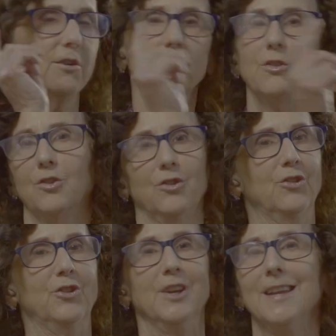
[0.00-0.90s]
those are
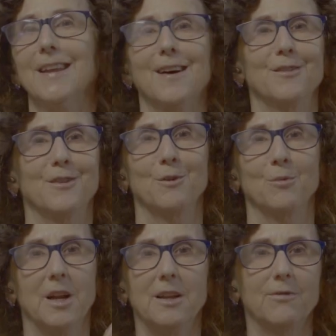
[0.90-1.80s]
just sticking out there,
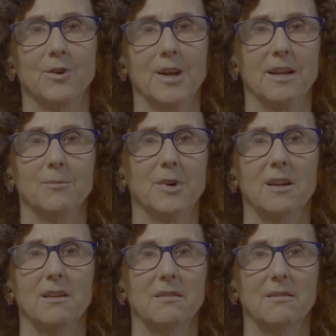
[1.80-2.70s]
ready for
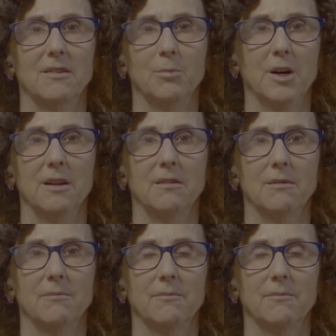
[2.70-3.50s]
antibodies to bind.